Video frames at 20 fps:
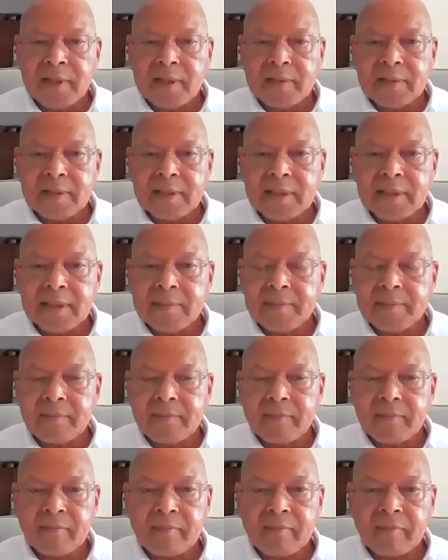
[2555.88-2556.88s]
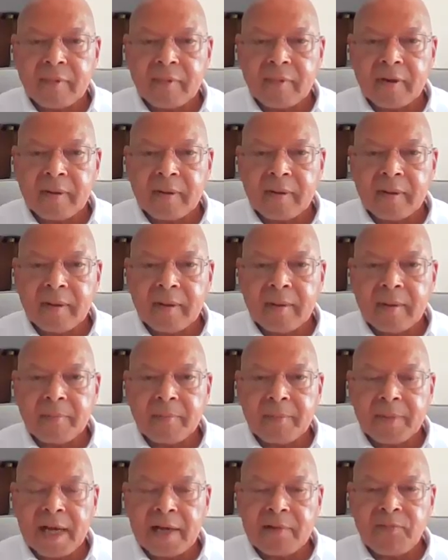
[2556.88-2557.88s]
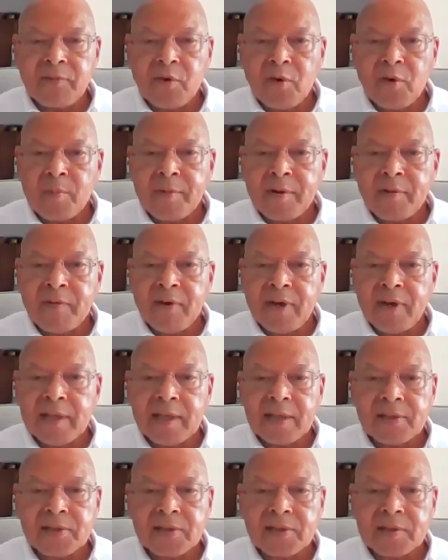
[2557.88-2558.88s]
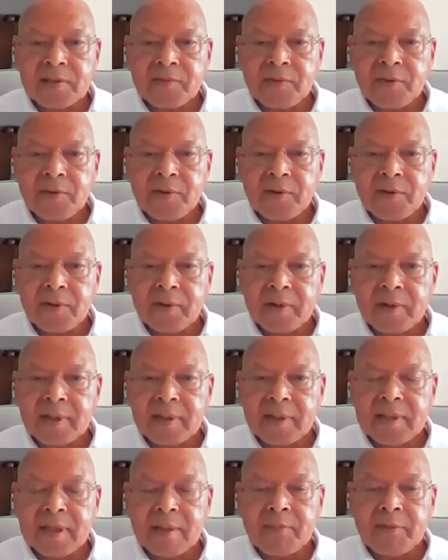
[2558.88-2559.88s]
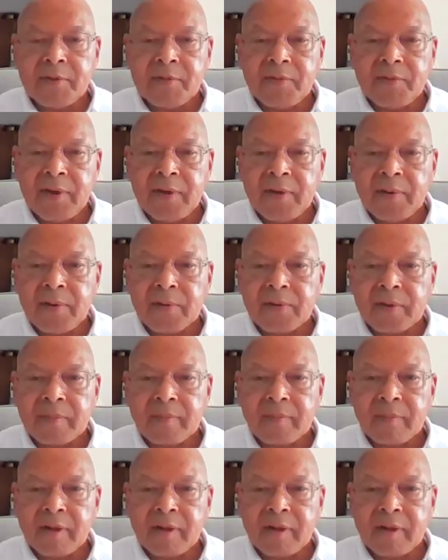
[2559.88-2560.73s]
on the platform of He Listens for a number of years.